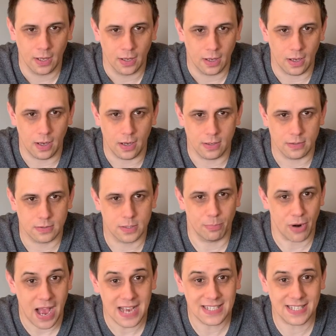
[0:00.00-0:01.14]
Uh,
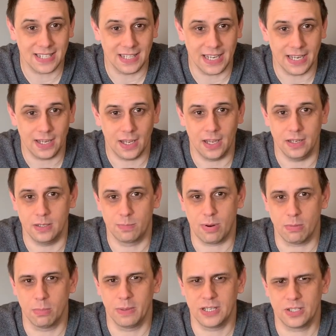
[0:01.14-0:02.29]
surprisingly, and
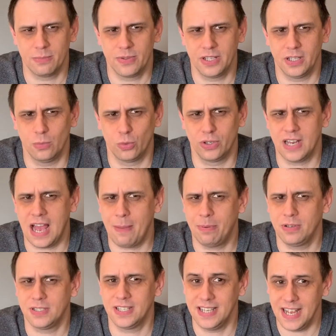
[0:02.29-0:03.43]
probably something that wouldn't happen
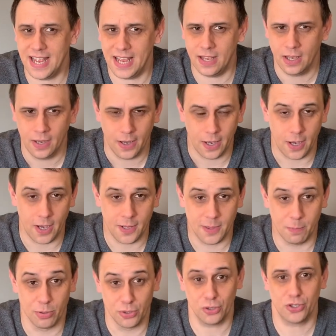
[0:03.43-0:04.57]
today, uh, the
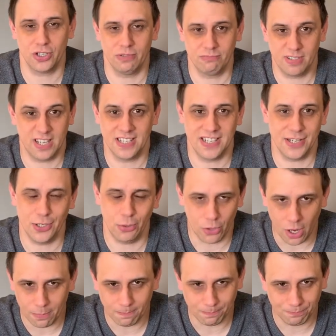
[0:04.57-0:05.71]
production continued on.